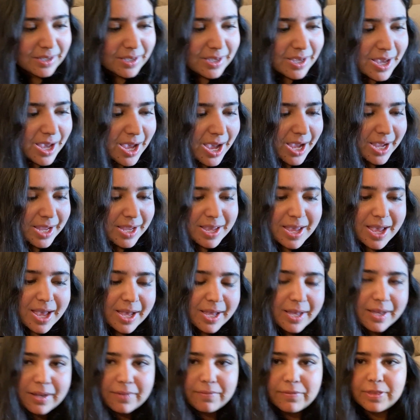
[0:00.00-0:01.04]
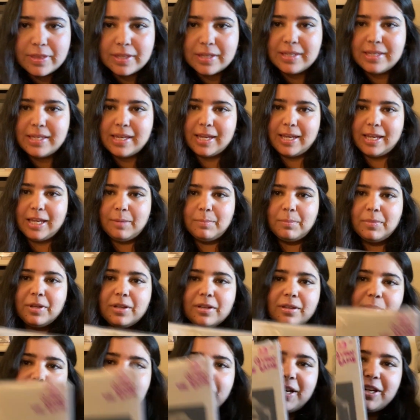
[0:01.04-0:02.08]
I have The Game
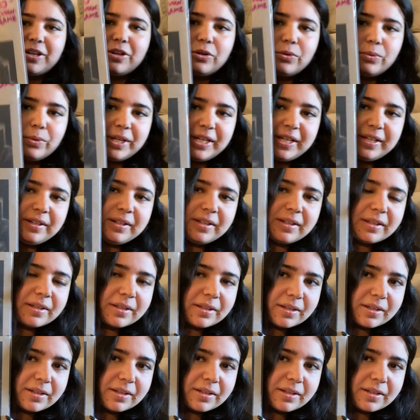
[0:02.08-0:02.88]
by Queen.